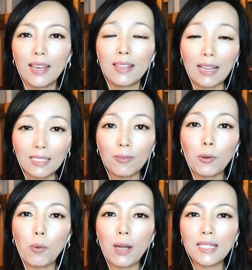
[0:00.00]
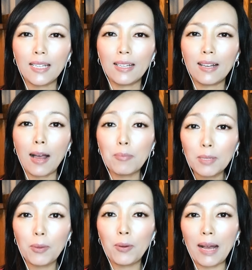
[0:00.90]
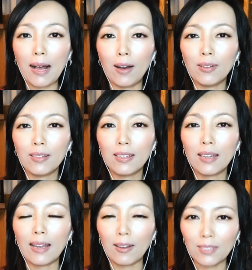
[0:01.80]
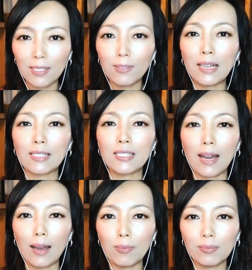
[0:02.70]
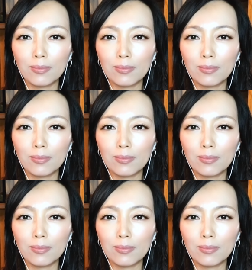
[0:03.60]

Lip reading: Thanks for watching. I'm Simone Gao, and I'll see you next time.